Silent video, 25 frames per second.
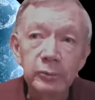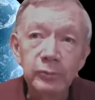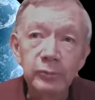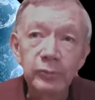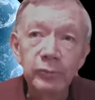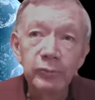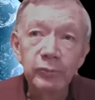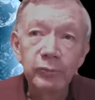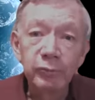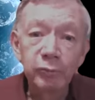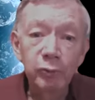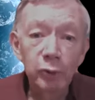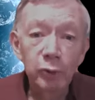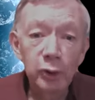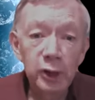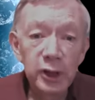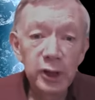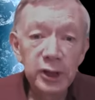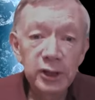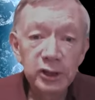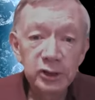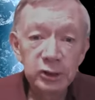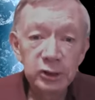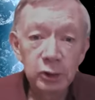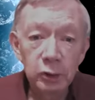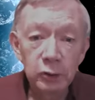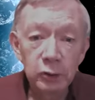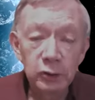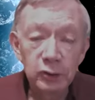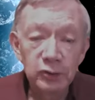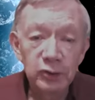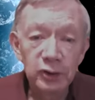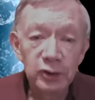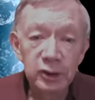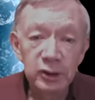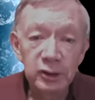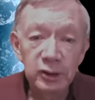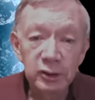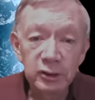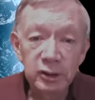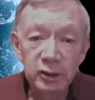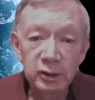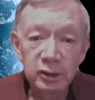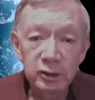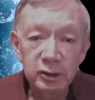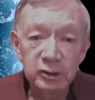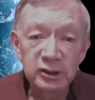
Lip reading: free, so that the little